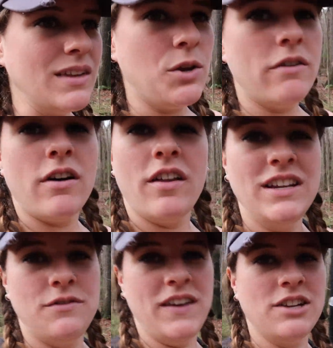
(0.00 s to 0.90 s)
you have all
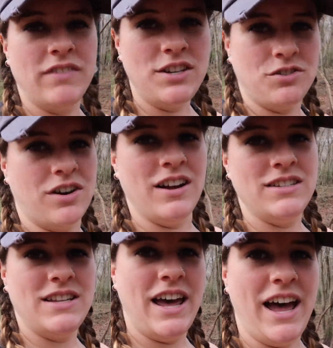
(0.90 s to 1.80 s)
these vegan
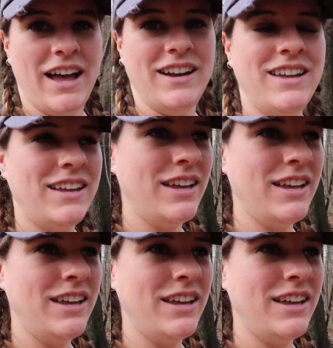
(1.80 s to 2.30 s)
restaurants that,